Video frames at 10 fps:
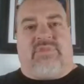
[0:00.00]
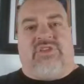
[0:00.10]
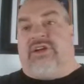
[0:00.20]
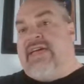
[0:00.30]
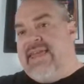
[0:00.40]

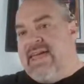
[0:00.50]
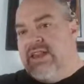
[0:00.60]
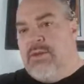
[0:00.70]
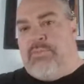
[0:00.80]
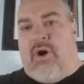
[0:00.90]
You're getting
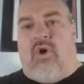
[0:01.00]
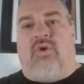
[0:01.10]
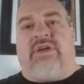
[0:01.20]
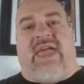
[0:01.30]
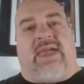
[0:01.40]
into
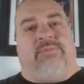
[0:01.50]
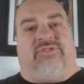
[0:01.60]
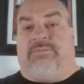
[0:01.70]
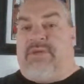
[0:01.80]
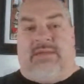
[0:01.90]
bowl games
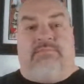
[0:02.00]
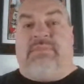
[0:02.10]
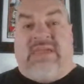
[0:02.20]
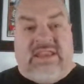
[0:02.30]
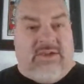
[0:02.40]
and, and
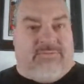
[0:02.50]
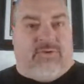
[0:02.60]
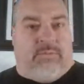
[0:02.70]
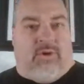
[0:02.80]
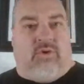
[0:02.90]

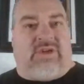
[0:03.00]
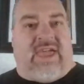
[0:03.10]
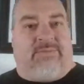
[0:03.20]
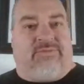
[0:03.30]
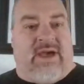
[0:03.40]
meaningful bowl
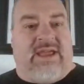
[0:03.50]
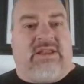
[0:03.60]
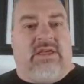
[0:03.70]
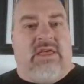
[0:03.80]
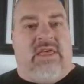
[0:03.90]
games, right?
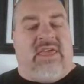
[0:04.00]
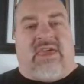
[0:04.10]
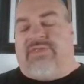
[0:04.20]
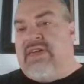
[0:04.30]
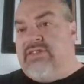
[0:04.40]

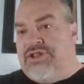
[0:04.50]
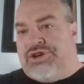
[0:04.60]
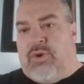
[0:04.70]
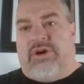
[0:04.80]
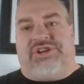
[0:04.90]
You think that
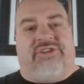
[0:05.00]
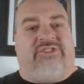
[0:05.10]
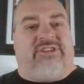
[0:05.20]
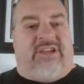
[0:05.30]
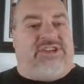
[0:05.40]
Georgia's
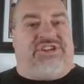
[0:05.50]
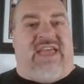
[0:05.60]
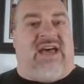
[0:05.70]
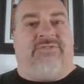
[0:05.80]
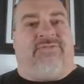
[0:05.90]
a
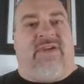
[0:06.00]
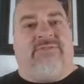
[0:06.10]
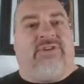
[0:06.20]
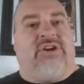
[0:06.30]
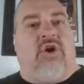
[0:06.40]
touchdown
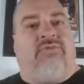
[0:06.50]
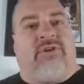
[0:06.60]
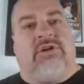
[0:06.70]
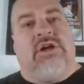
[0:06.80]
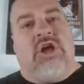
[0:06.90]
favorite
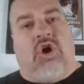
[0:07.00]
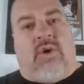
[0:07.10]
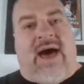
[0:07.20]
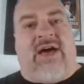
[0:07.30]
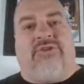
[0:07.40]
over
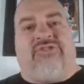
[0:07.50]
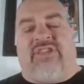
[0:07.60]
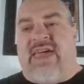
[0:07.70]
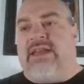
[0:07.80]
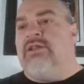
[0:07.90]
Ohio
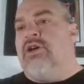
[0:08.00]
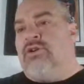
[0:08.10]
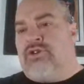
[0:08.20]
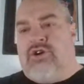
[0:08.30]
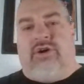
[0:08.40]
State?
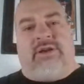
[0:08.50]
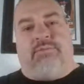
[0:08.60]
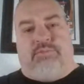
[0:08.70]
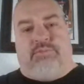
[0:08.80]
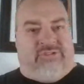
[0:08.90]
Good.
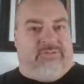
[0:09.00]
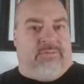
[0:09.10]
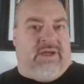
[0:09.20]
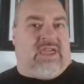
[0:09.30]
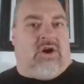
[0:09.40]
Put some
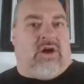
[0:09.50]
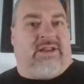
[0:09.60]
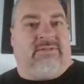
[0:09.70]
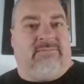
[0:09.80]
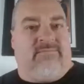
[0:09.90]
money on it.